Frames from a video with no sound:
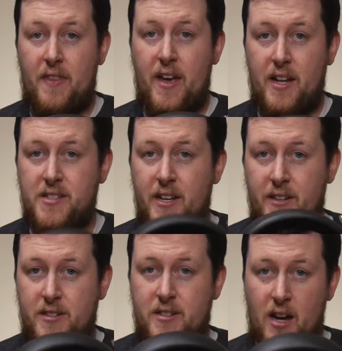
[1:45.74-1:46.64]
at the headset
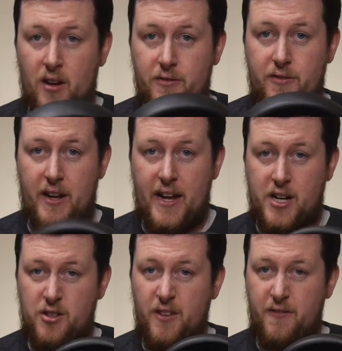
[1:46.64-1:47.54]
itself and
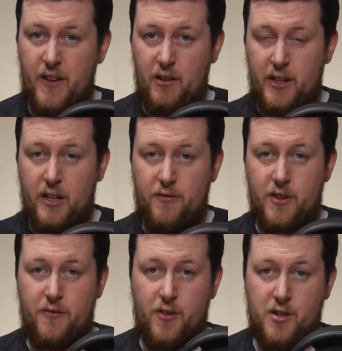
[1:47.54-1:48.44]
actually feeling it for
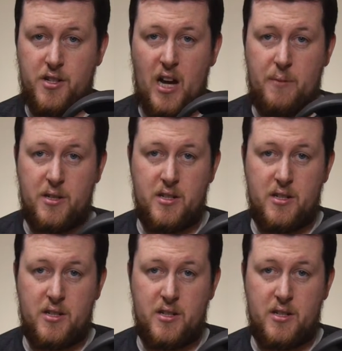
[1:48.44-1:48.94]
the first time,